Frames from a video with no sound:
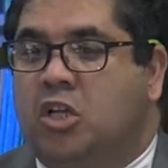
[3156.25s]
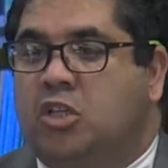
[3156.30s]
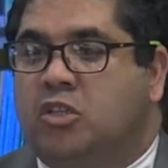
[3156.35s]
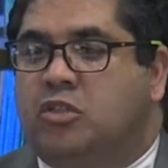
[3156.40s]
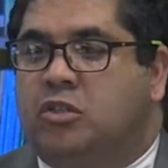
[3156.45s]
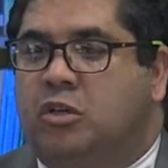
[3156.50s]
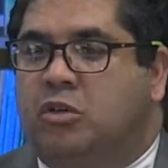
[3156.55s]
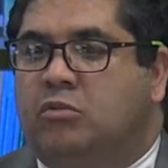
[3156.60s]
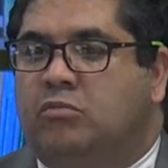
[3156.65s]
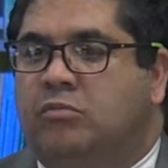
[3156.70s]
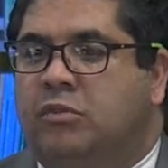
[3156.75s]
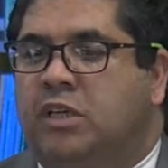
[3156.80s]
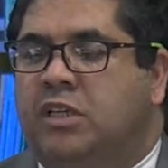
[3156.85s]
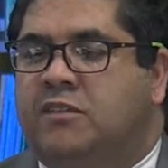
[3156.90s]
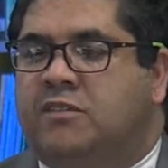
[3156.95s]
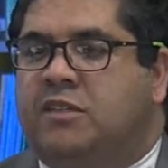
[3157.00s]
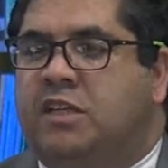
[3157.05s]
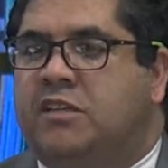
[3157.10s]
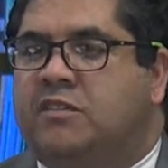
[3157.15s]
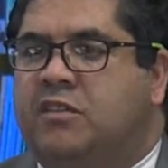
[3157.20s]
So
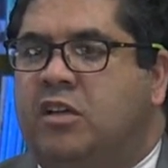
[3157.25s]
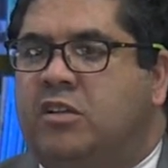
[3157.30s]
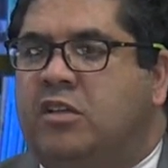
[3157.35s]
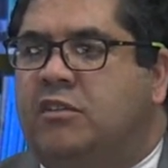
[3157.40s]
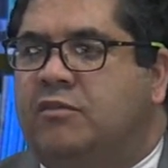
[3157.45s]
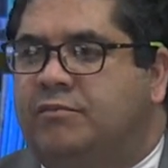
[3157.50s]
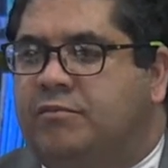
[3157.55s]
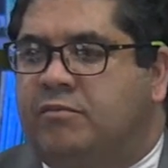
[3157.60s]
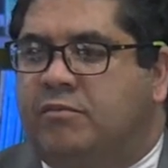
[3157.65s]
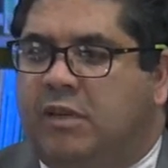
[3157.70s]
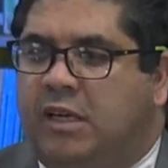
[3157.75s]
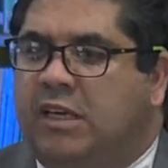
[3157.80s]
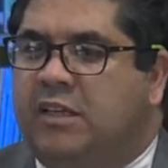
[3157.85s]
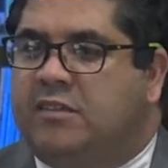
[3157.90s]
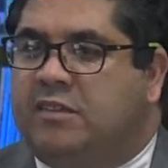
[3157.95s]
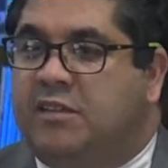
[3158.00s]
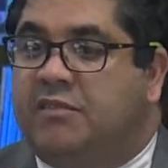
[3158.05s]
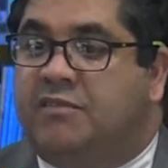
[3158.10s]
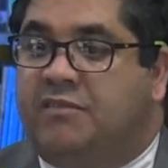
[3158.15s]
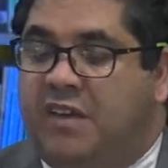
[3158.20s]
it's
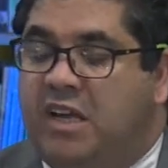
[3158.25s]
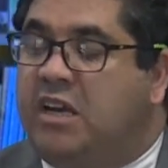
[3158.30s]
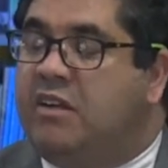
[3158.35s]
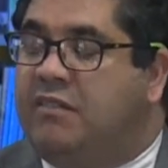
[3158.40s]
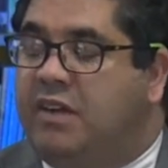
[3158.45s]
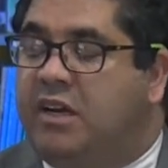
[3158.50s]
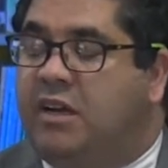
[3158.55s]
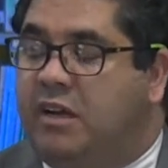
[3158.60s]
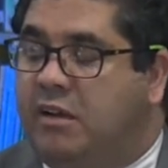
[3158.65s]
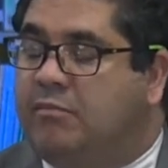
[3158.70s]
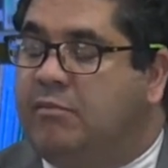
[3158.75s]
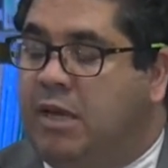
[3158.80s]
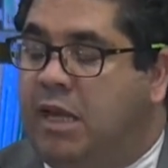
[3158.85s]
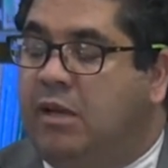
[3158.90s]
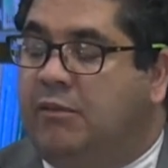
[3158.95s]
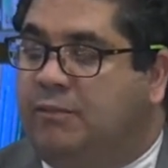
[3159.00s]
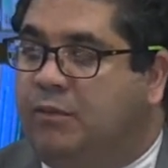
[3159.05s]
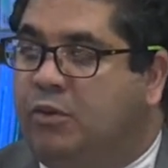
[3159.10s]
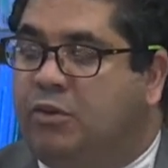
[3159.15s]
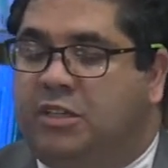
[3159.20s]
a very, very
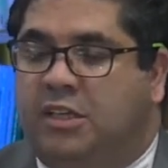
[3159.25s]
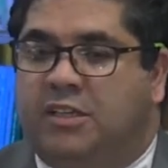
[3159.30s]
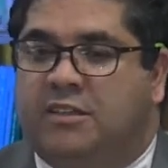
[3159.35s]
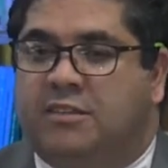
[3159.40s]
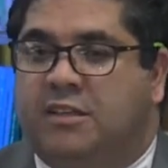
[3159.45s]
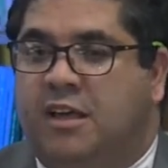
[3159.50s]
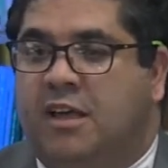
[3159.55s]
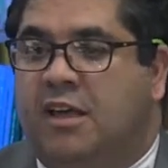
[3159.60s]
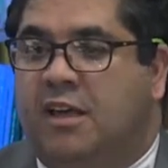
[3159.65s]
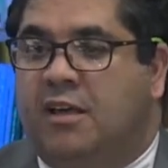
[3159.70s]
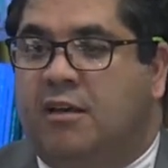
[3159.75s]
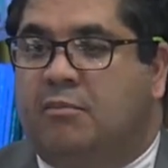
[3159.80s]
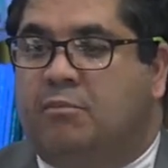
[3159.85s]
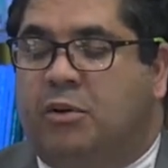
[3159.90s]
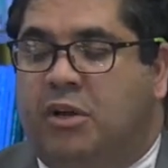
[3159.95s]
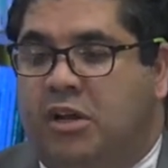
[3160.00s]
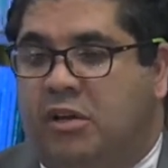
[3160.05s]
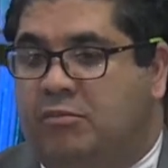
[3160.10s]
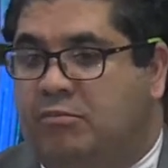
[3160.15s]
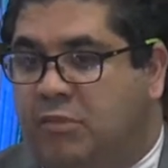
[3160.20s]
helpful things.
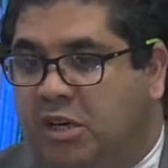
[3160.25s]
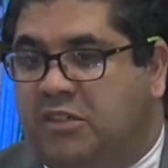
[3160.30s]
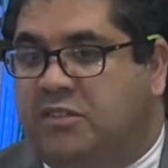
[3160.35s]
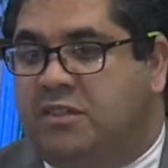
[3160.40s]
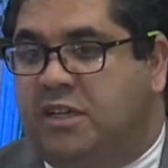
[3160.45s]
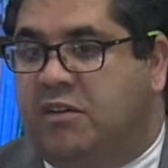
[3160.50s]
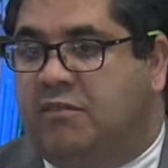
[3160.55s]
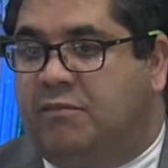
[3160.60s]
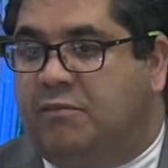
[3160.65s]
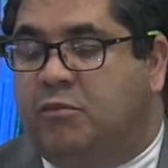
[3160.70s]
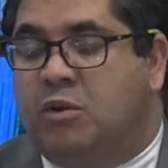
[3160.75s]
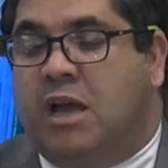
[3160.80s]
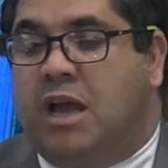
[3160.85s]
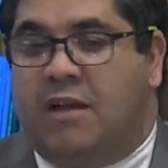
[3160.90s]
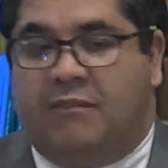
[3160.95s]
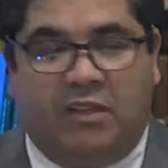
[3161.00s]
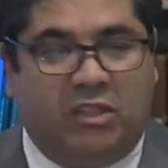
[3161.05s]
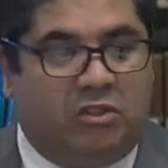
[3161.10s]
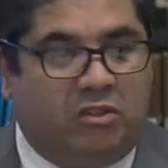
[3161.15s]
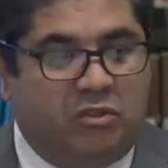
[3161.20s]
But we
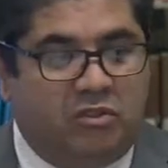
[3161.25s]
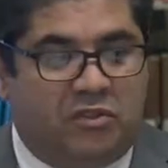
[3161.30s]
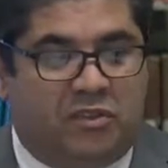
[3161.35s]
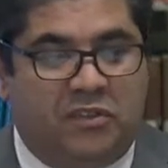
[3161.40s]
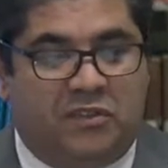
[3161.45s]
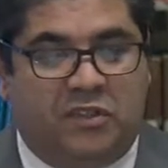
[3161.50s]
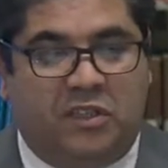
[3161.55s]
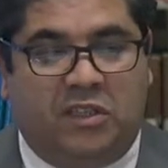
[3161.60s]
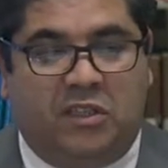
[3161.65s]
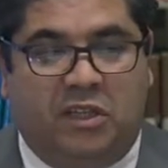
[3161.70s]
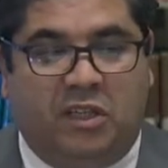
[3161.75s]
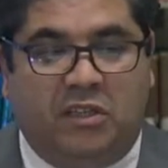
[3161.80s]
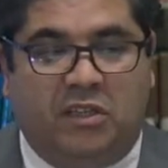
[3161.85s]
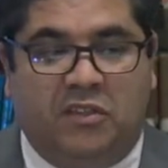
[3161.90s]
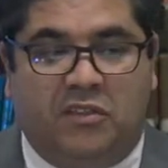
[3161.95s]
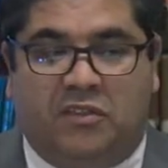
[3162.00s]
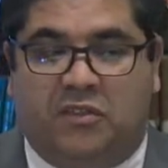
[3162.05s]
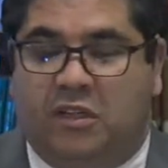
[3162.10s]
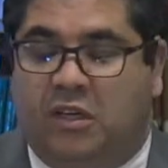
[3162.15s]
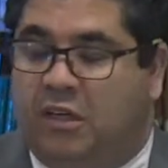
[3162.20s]
haven't used this in
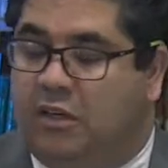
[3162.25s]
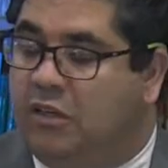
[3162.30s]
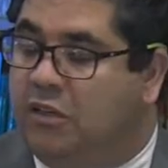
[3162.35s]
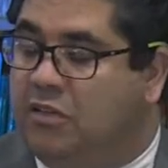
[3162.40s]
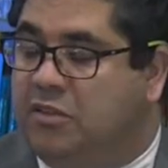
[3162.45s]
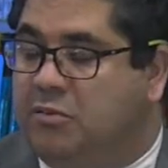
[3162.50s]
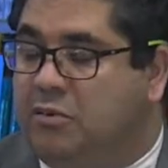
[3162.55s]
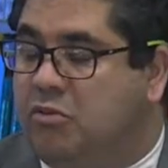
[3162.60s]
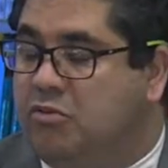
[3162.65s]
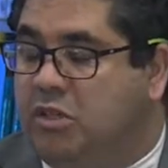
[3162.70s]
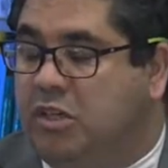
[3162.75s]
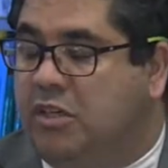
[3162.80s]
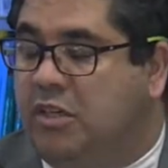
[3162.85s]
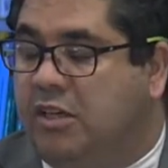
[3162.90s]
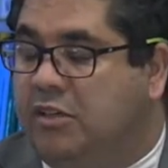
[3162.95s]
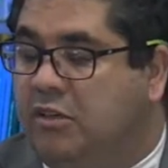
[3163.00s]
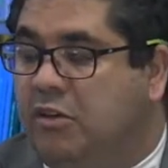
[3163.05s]
this project yet.